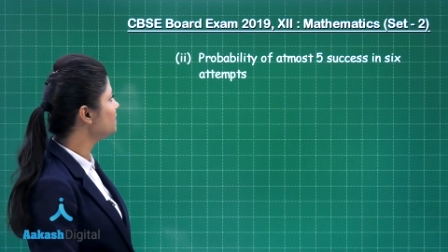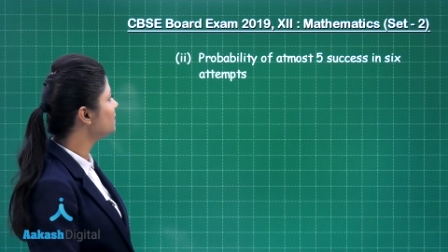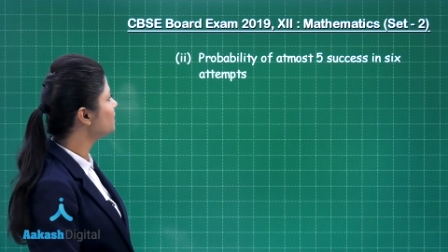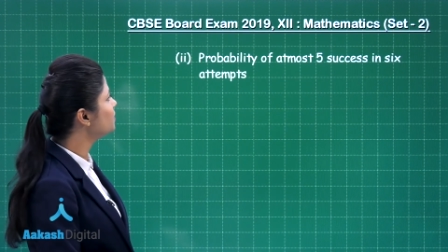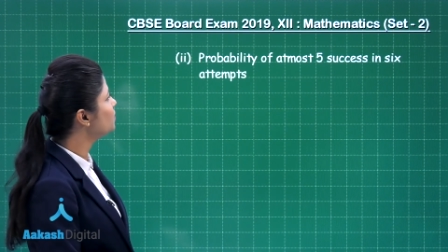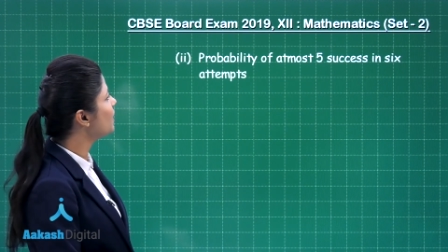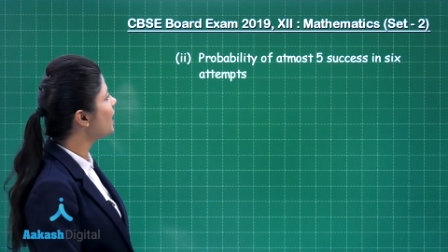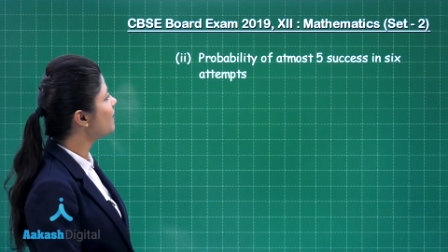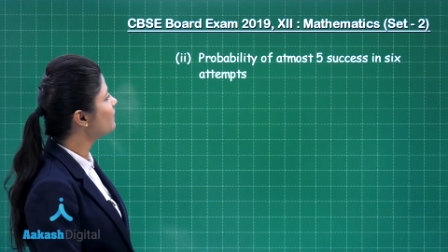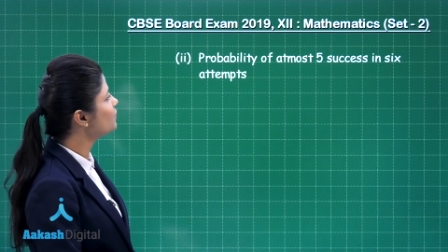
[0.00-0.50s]
Here
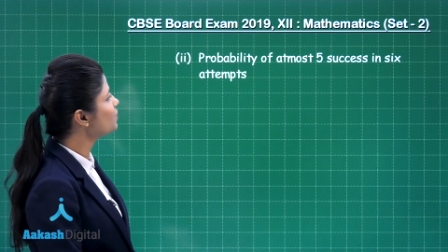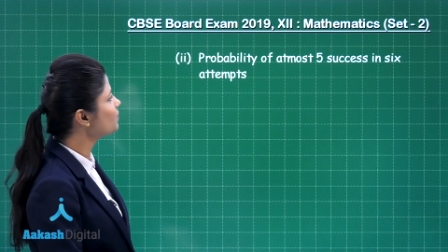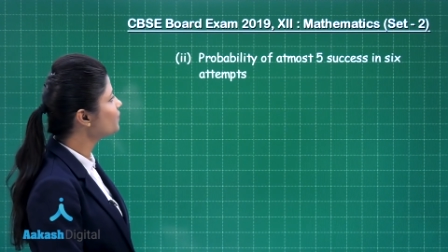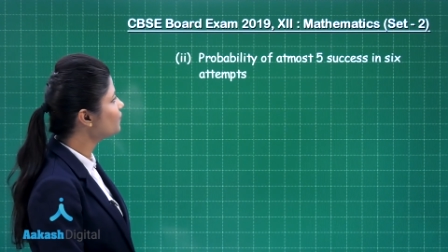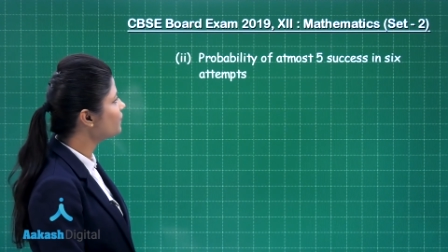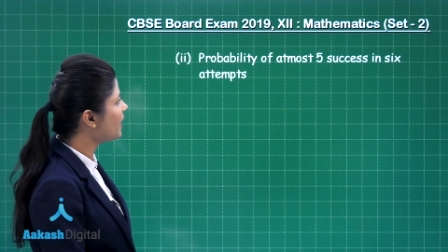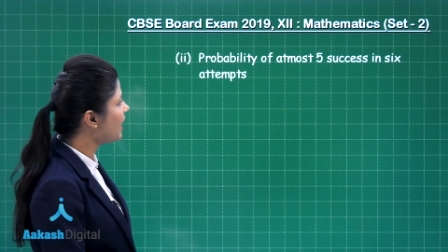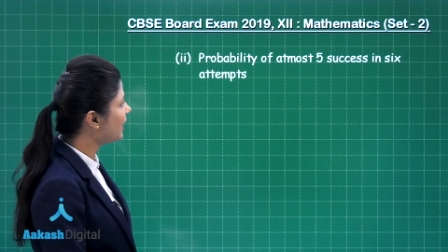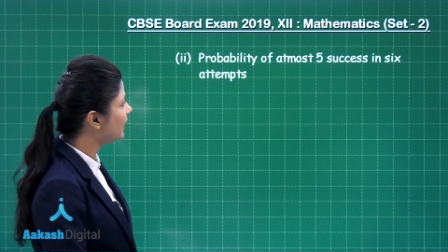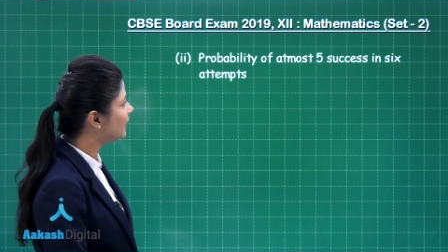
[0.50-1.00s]
you have to
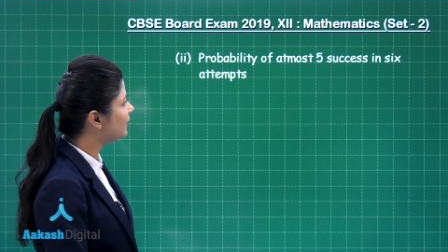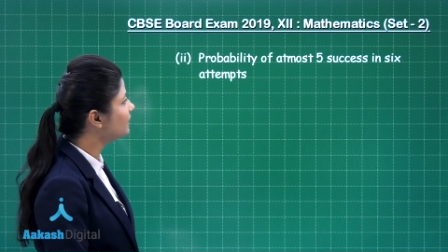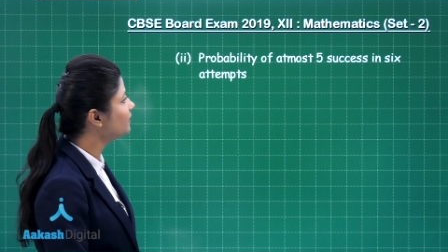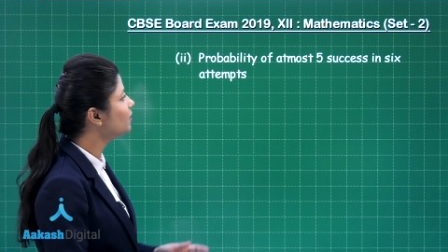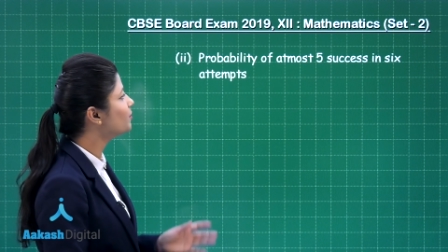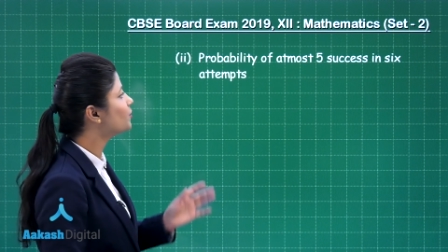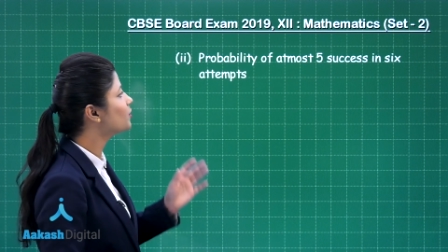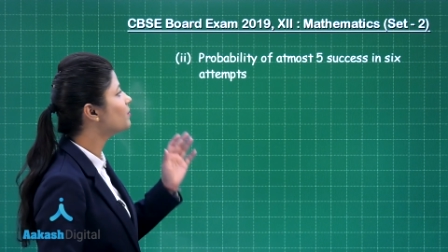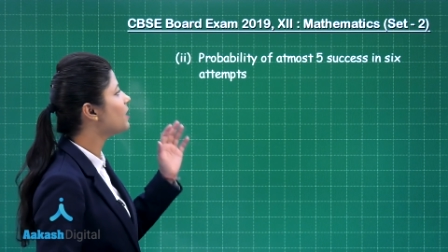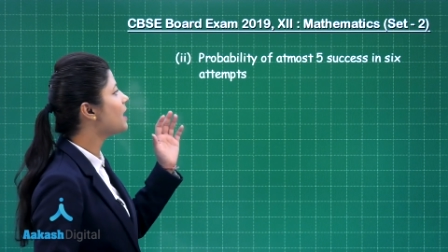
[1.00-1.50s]
find
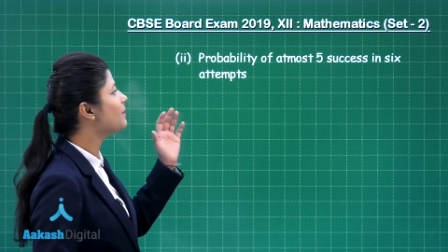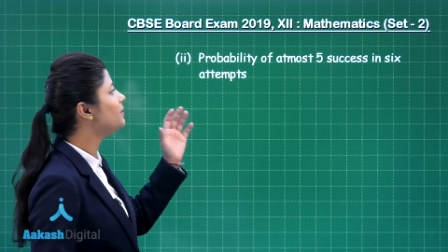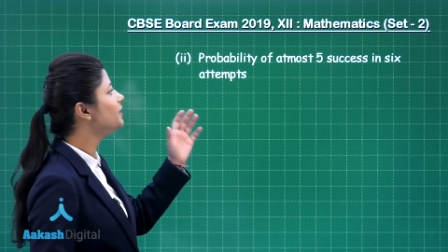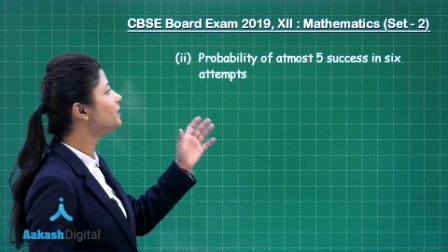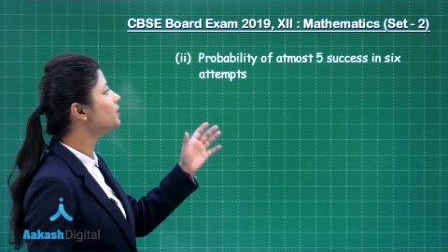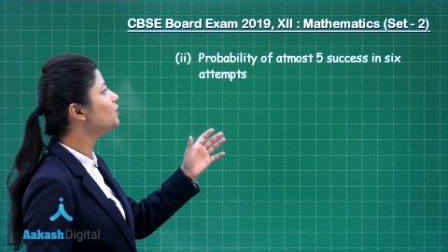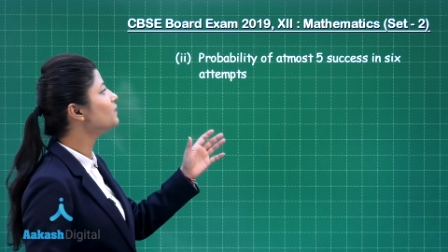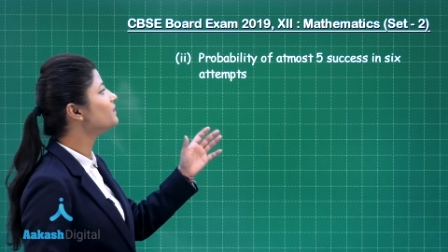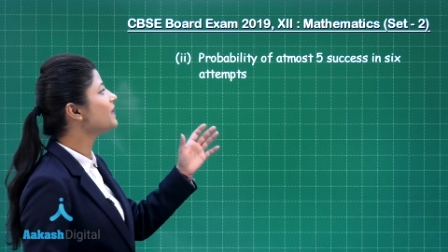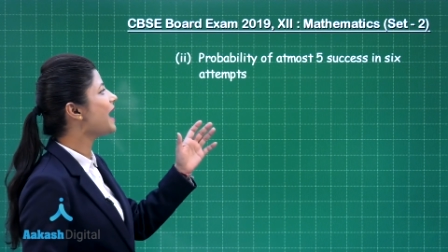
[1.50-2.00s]
the
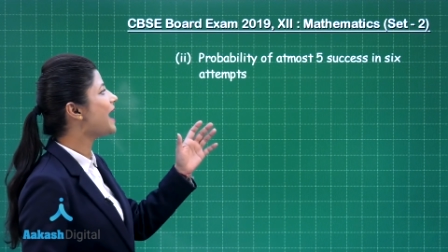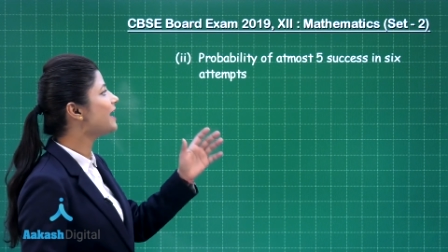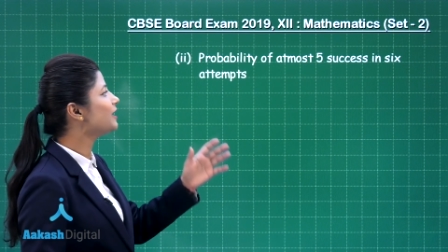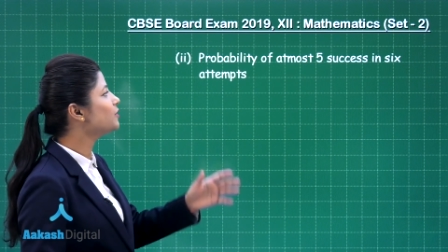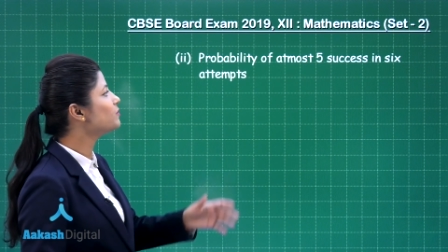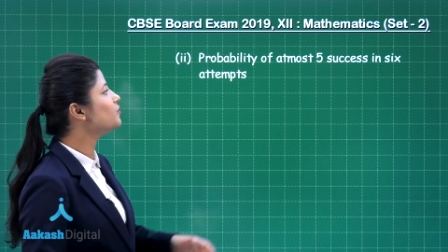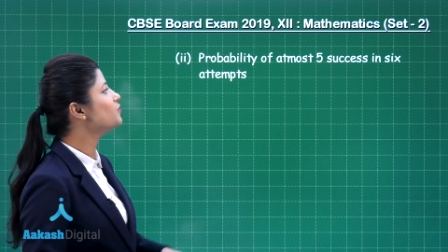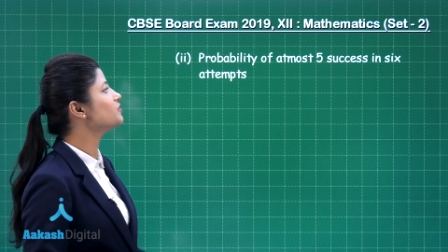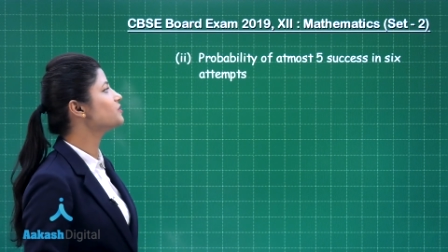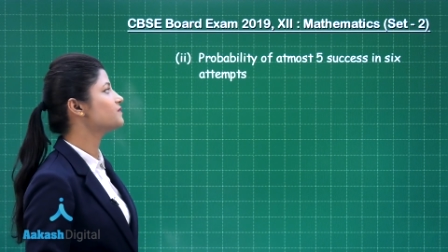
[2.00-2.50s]
probability of
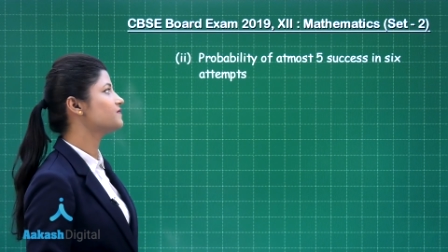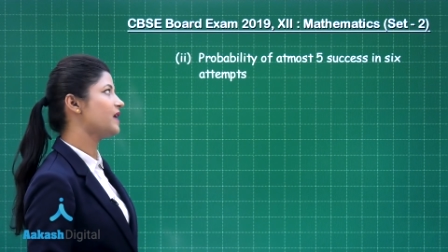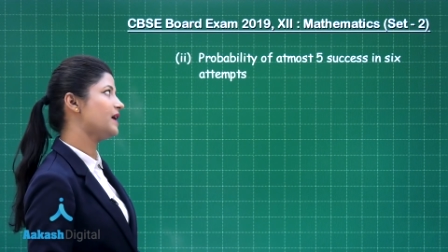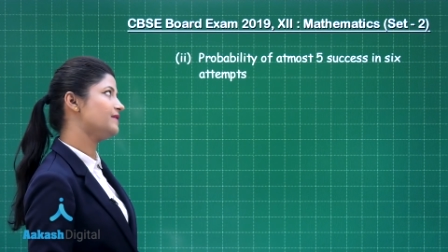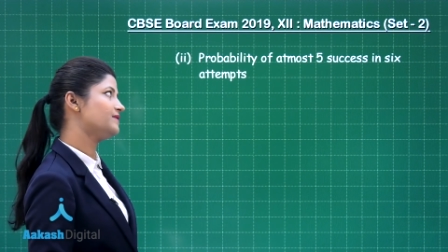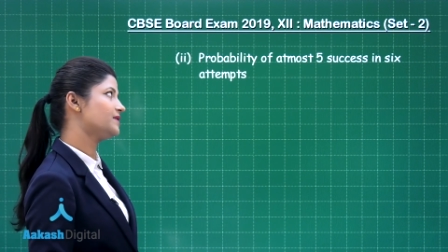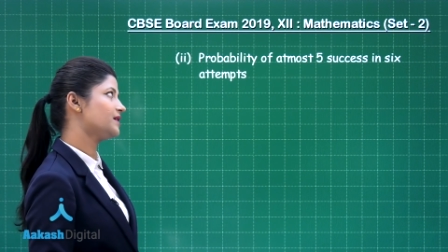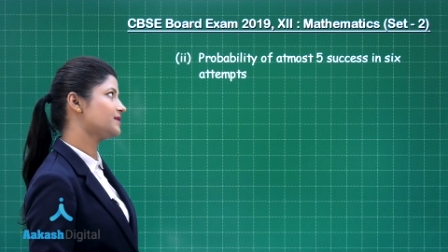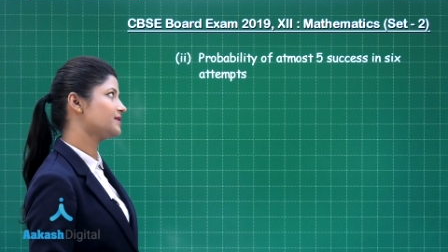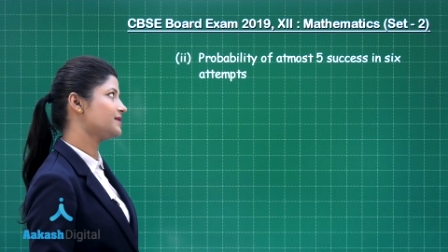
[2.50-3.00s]
at most
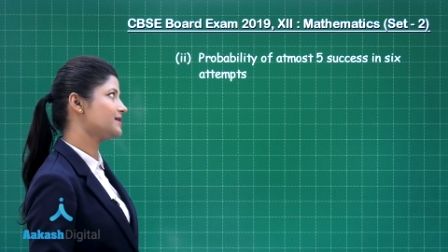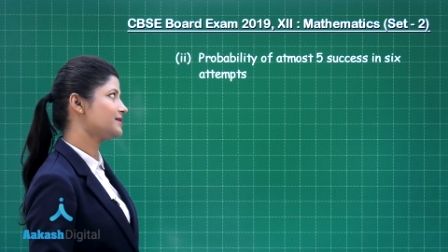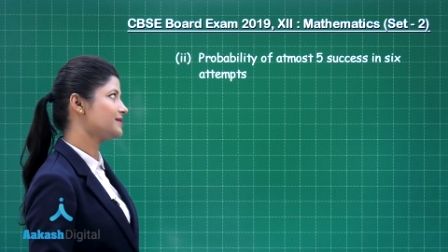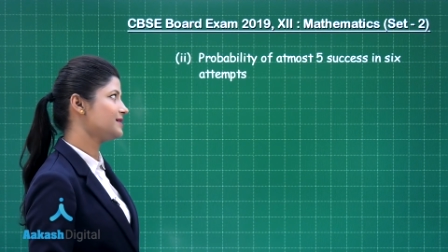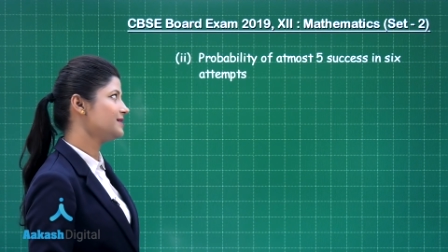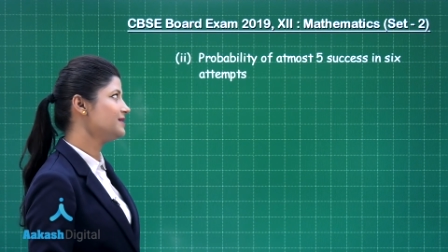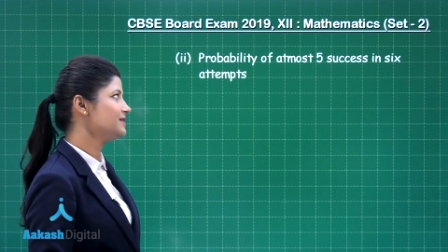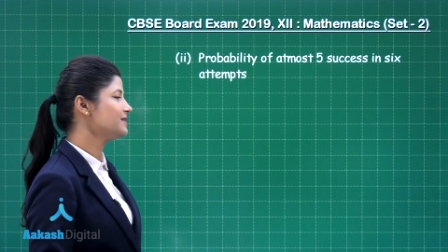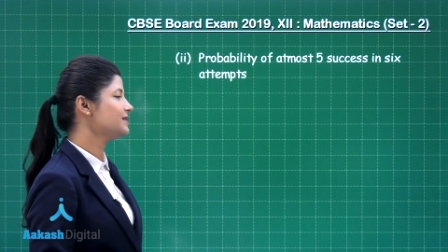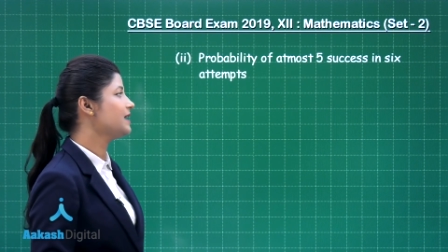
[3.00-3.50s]
five
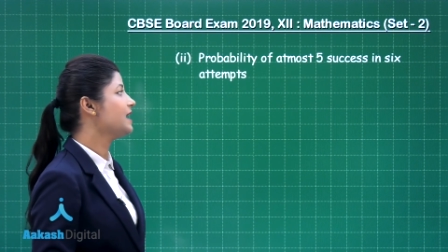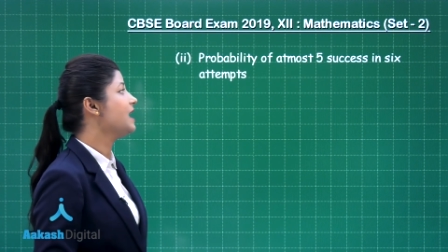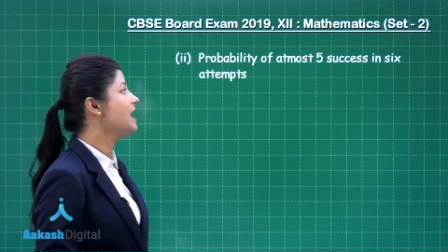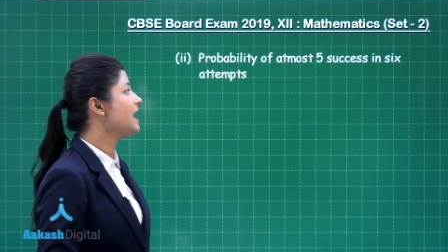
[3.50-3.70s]
successes